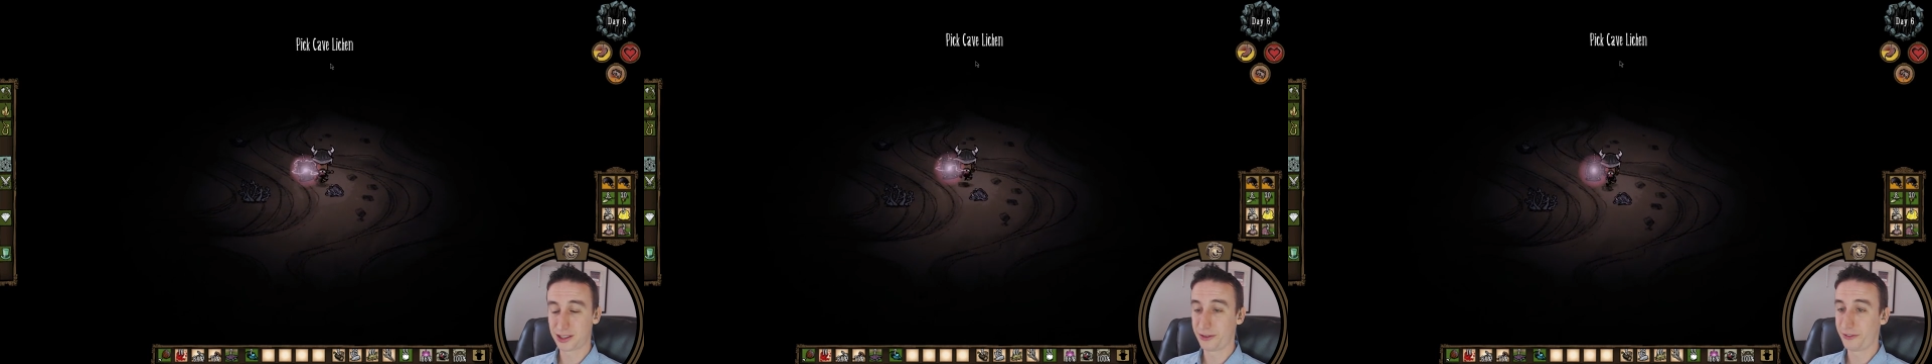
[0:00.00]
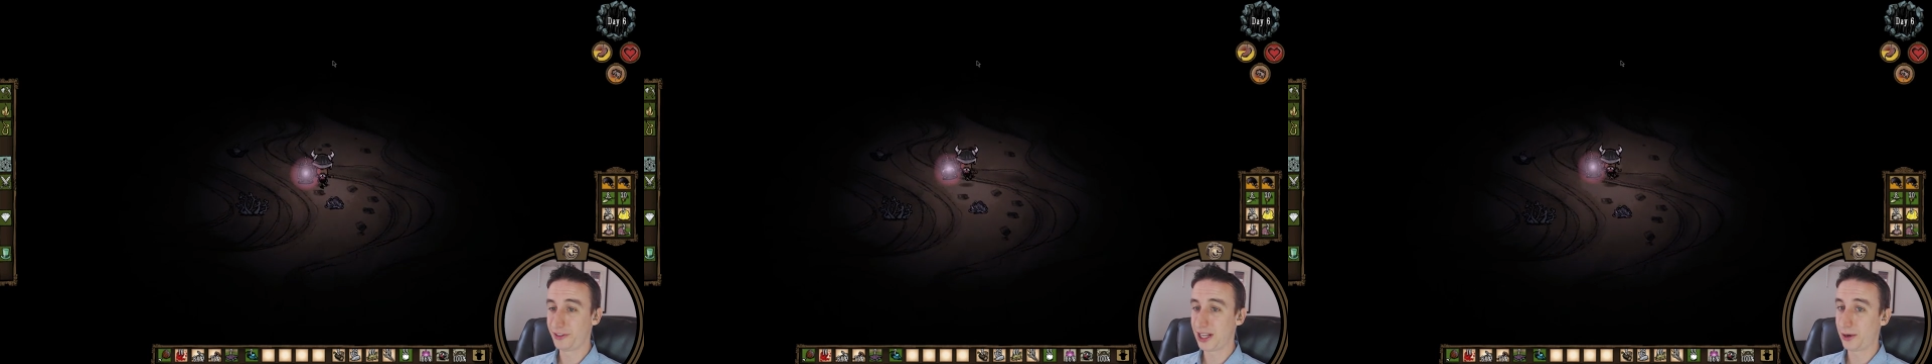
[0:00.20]

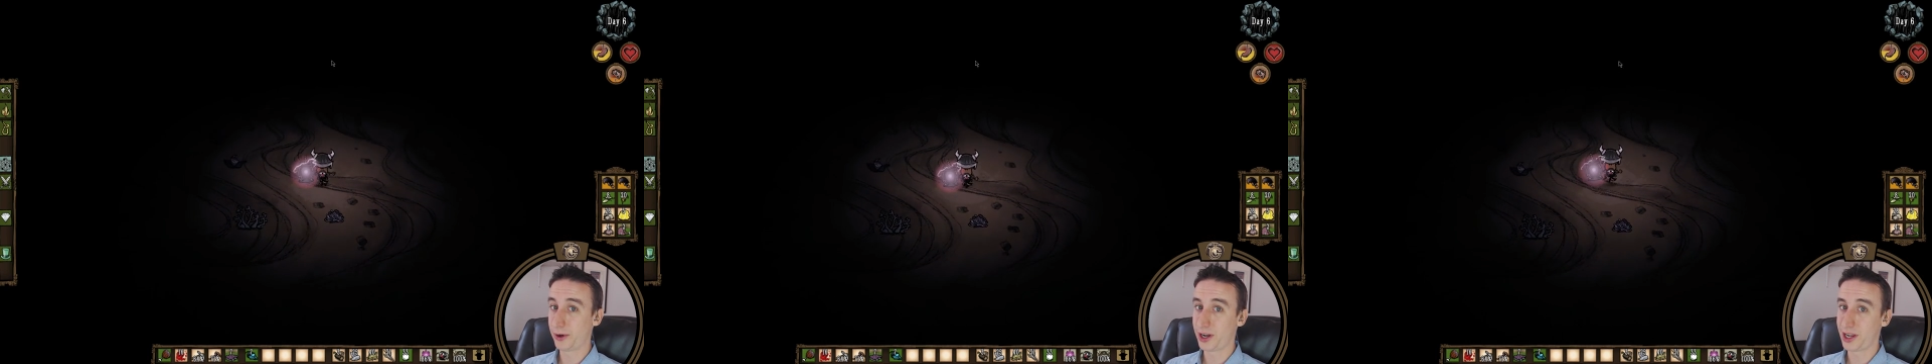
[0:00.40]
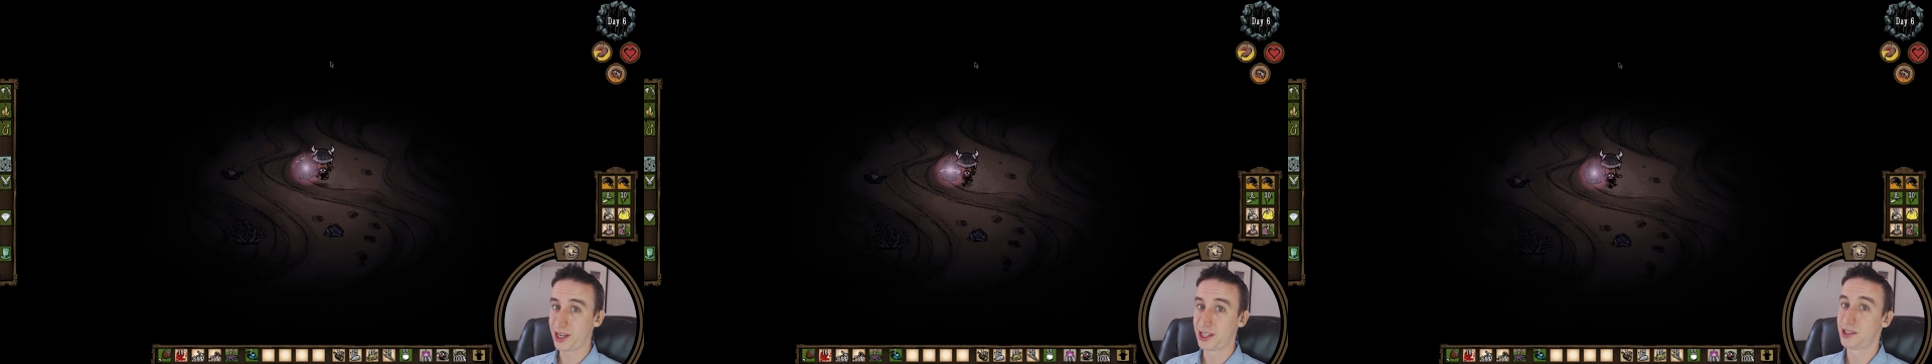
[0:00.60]
the
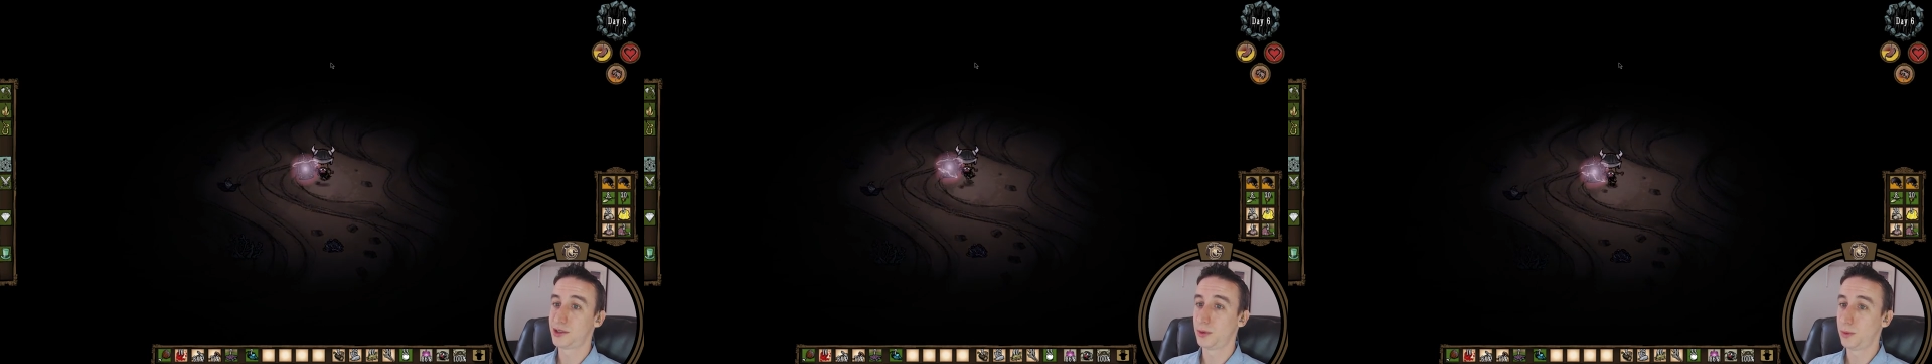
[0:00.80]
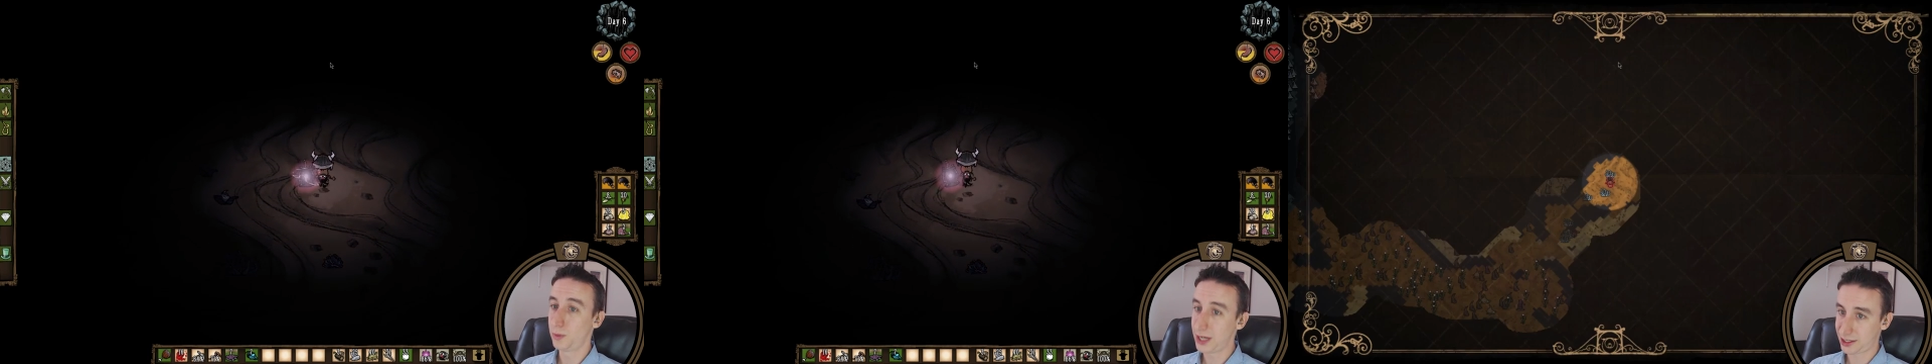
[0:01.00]
flower
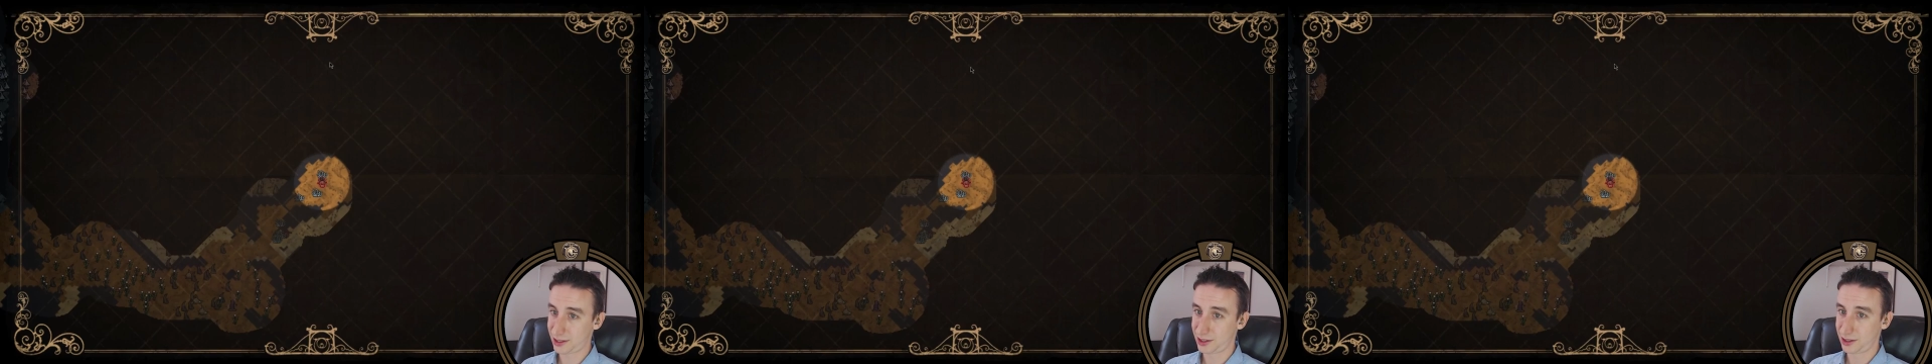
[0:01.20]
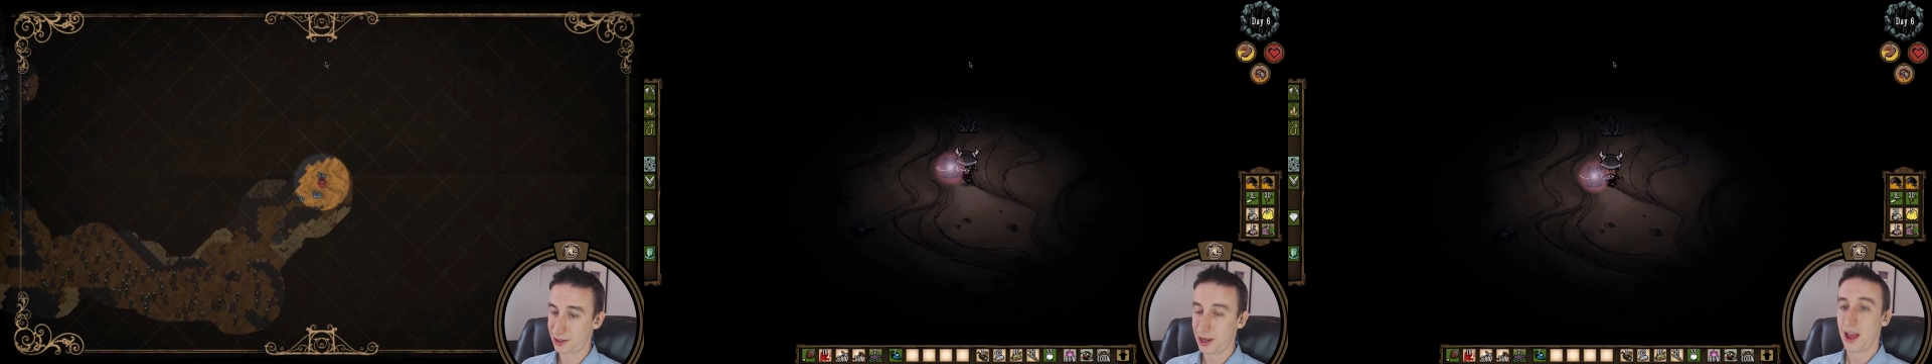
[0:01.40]
is
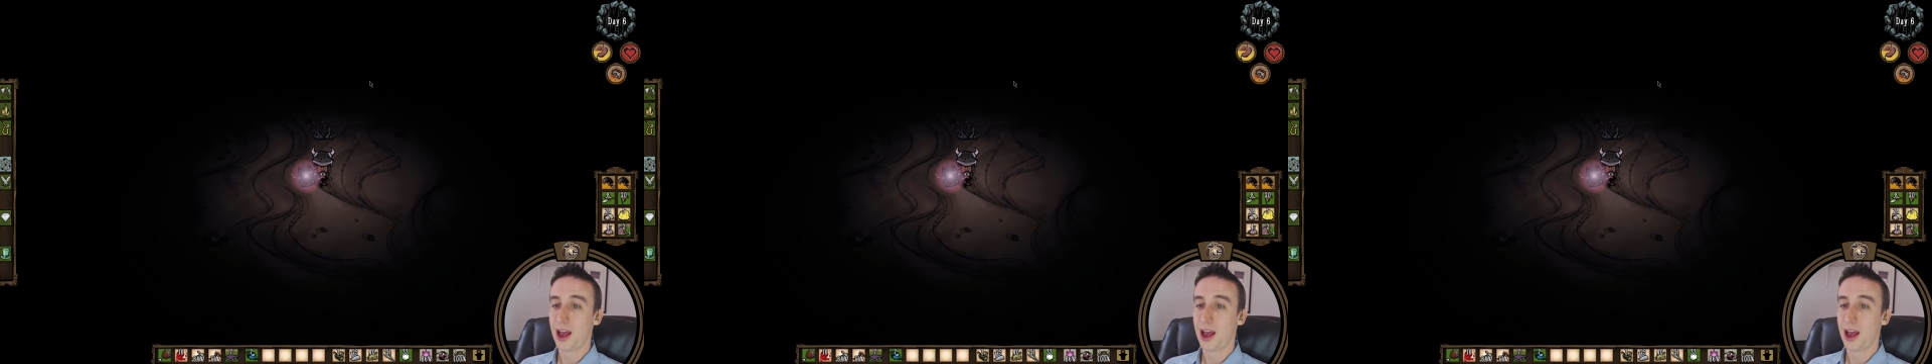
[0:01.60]
wet.